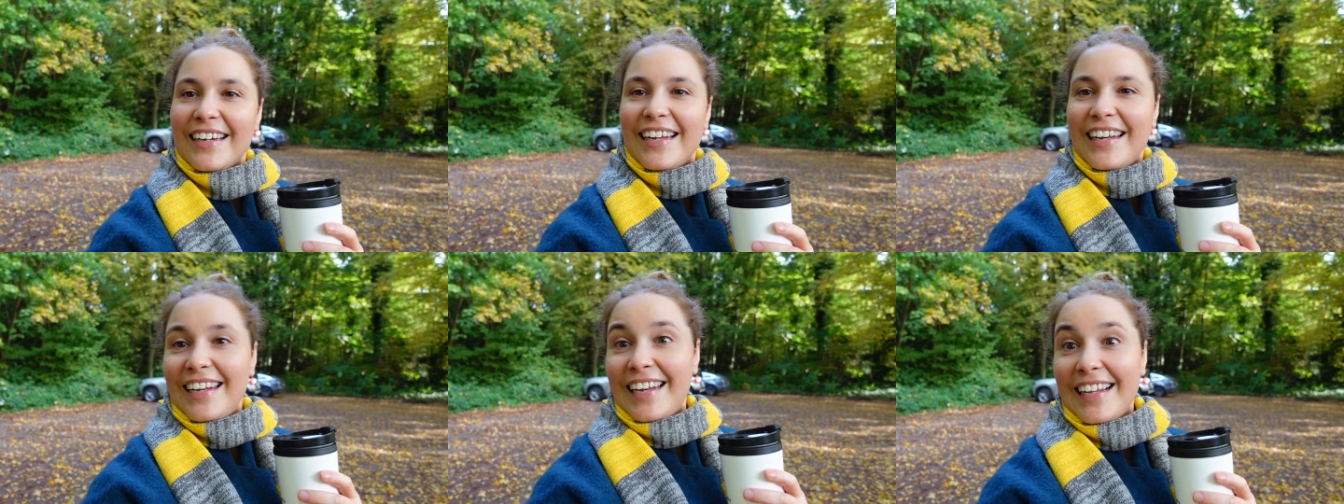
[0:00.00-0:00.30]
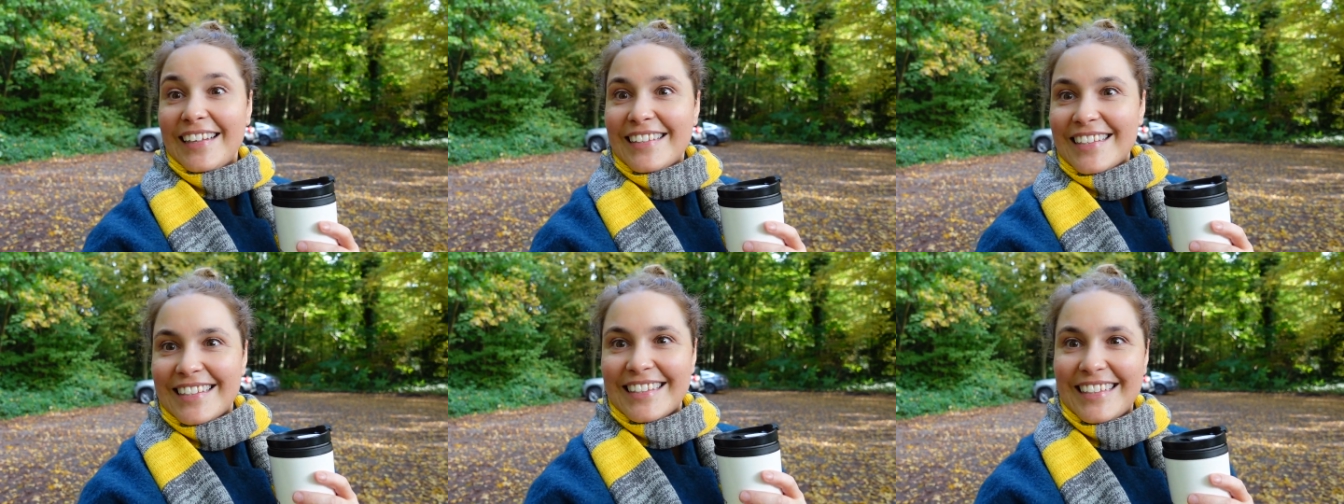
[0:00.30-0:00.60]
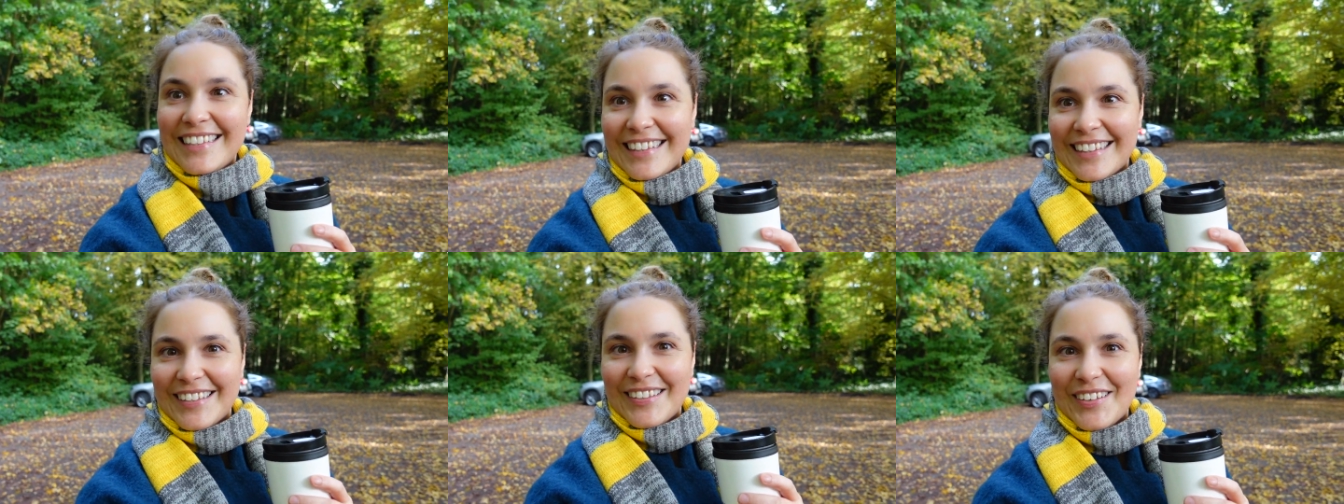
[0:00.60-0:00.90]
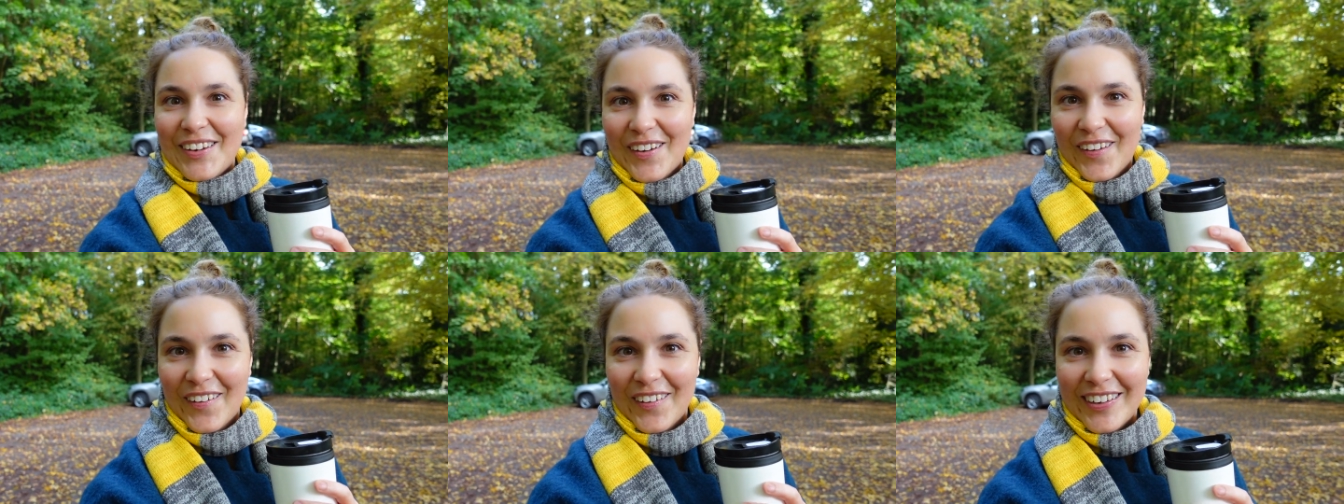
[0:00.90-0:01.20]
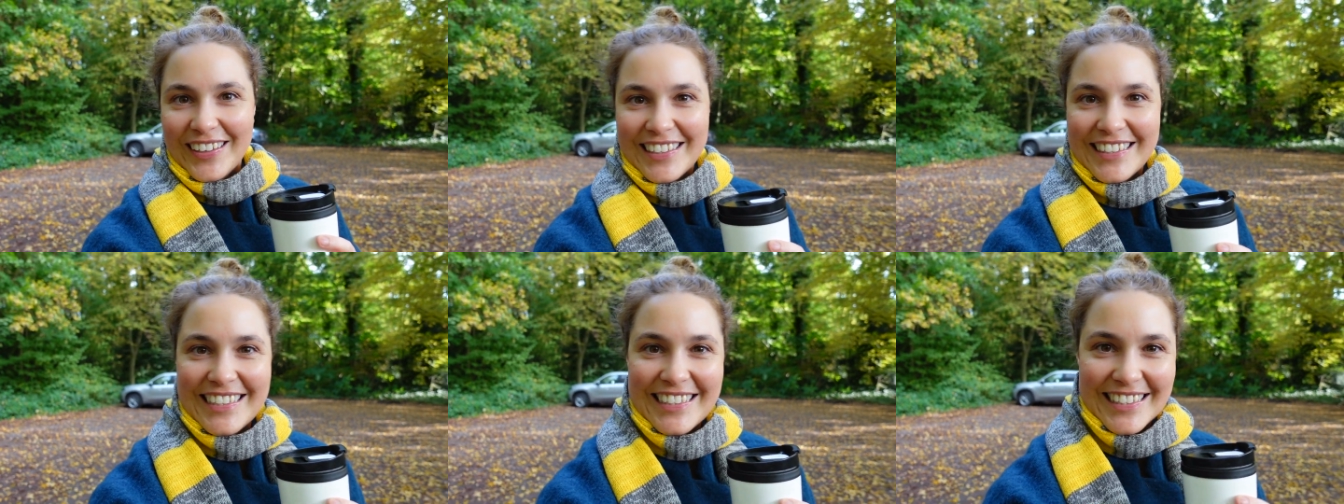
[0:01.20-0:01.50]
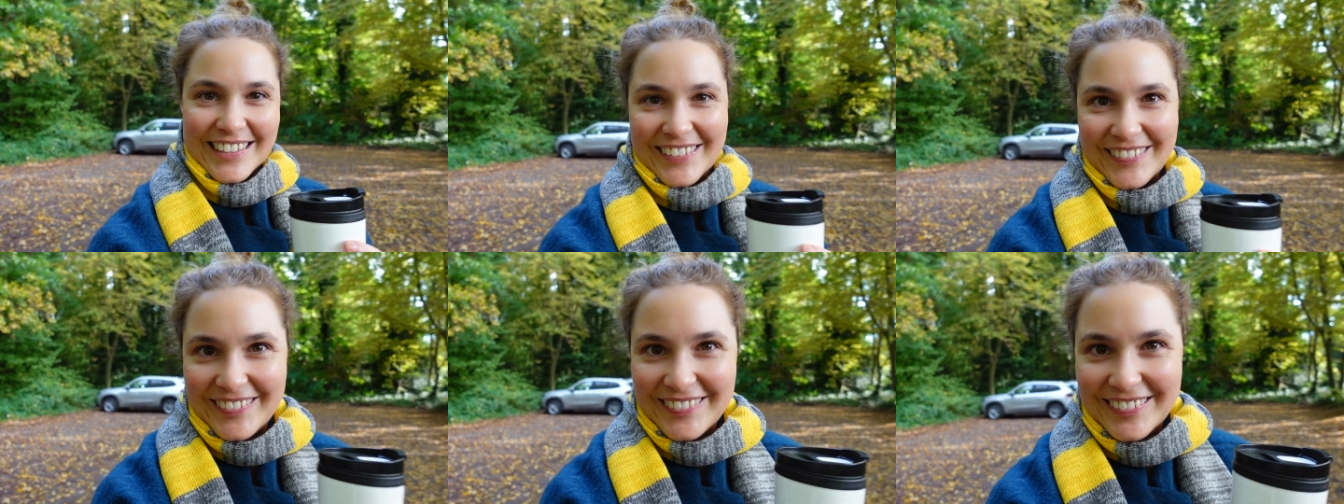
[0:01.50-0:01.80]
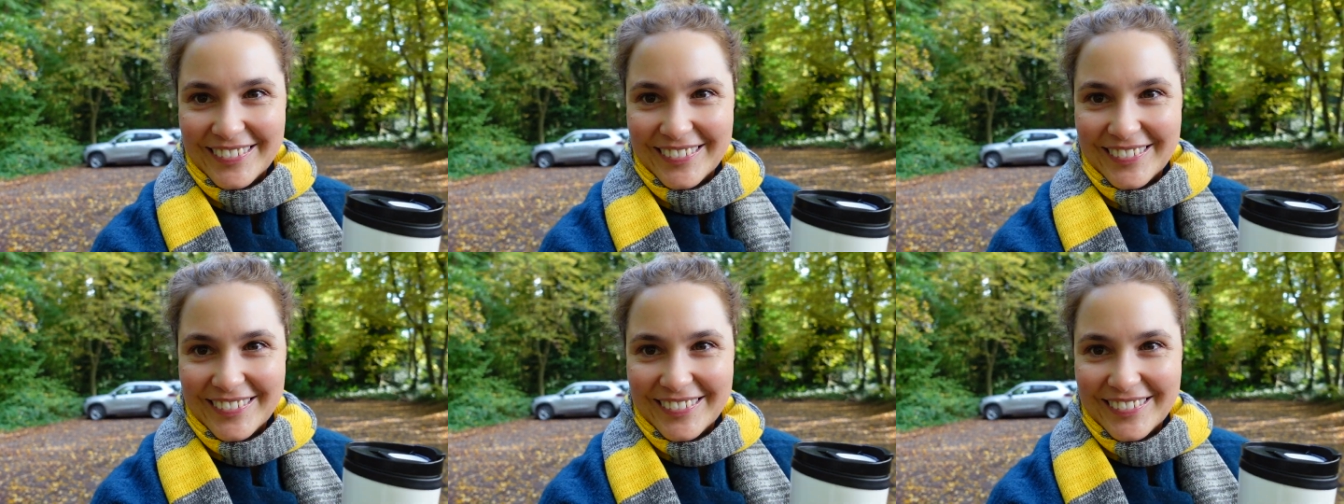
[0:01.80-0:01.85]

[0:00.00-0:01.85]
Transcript: Let's see the dogs.